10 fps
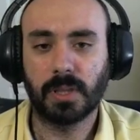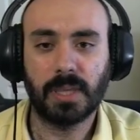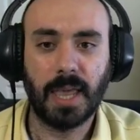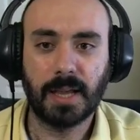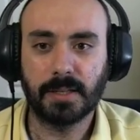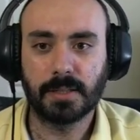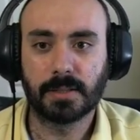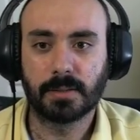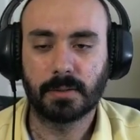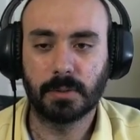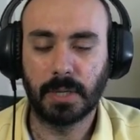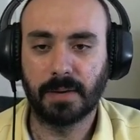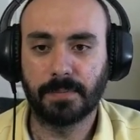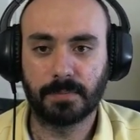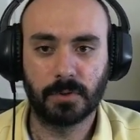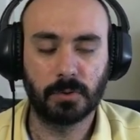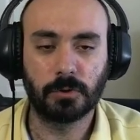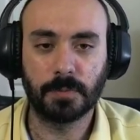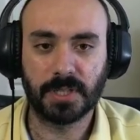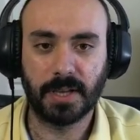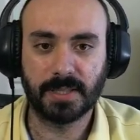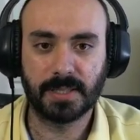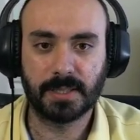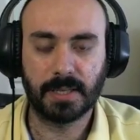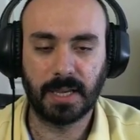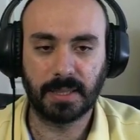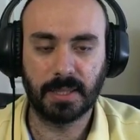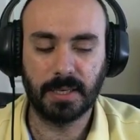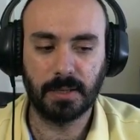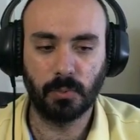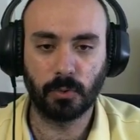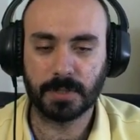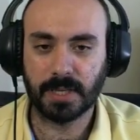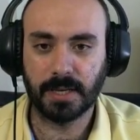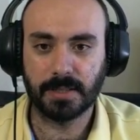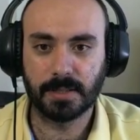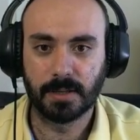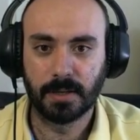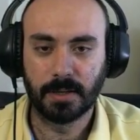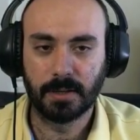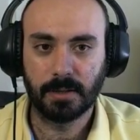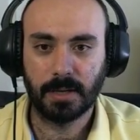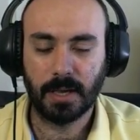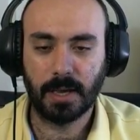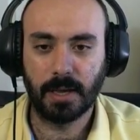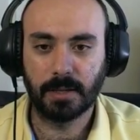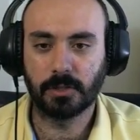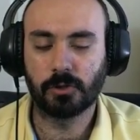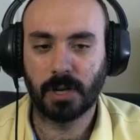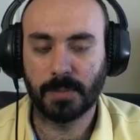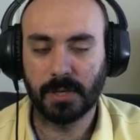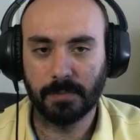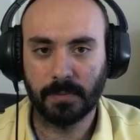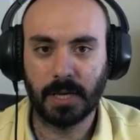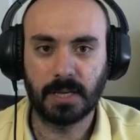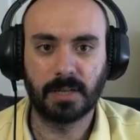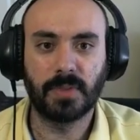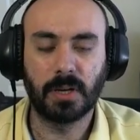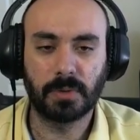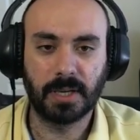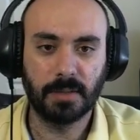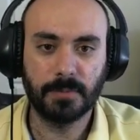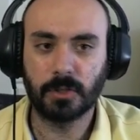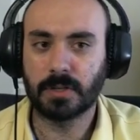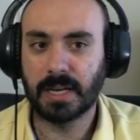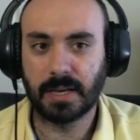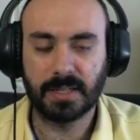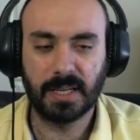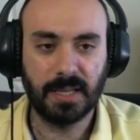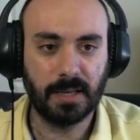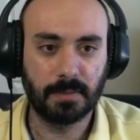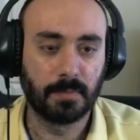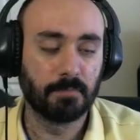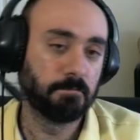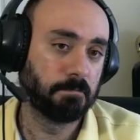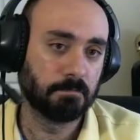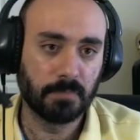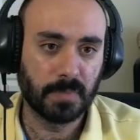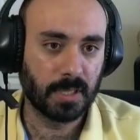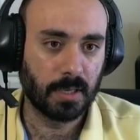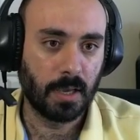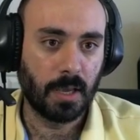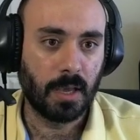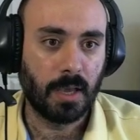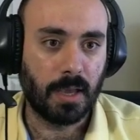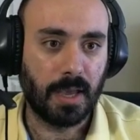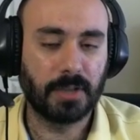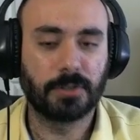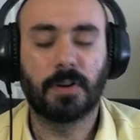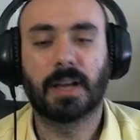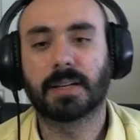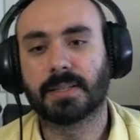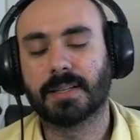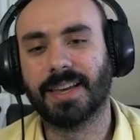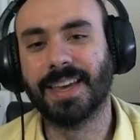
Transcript: with Canis. You have 2 troop slots at the worst case, and you drop him, and if they don't kill him, you'll get out of 10/10. Azurax.